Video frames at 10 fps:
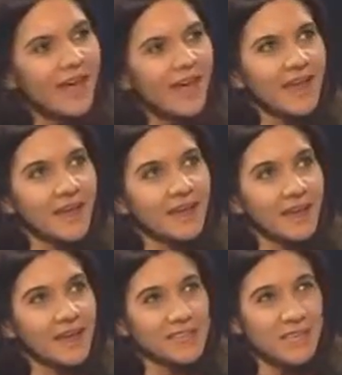And
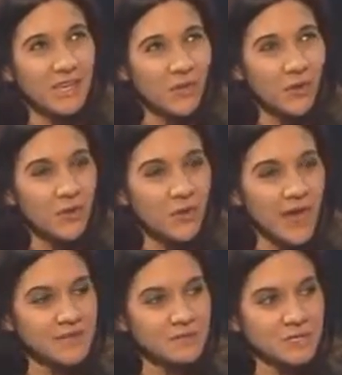I guess a year ago they
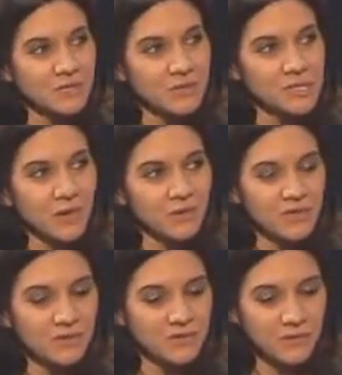asked me to do the show, and
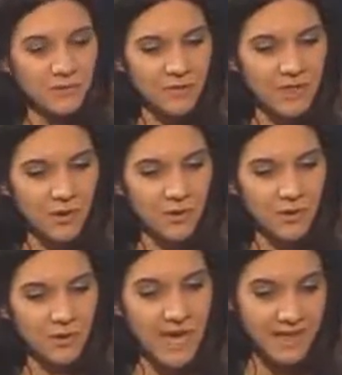so sort of when they
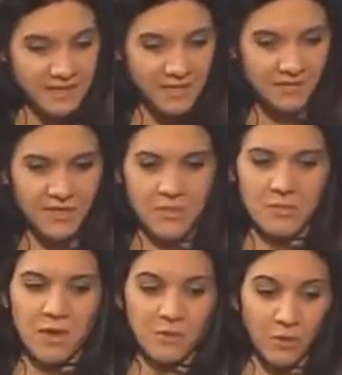were casting for the other
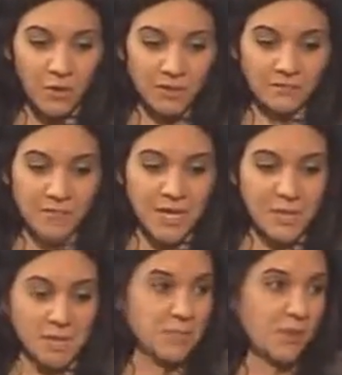male role, and
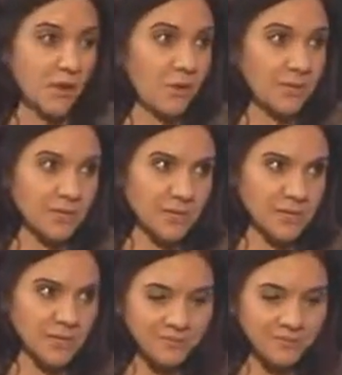Jim Guido, our director,